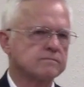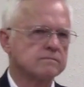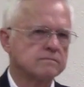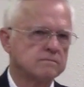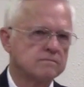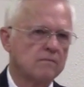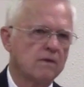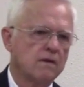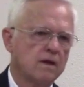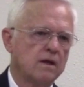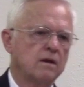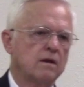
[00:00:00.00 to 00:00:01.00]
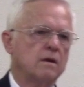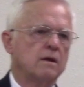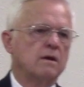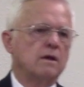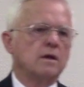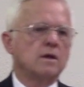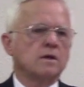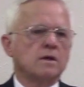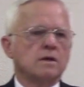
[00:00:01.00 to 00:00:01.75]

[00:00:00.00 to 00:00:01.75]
[no speech]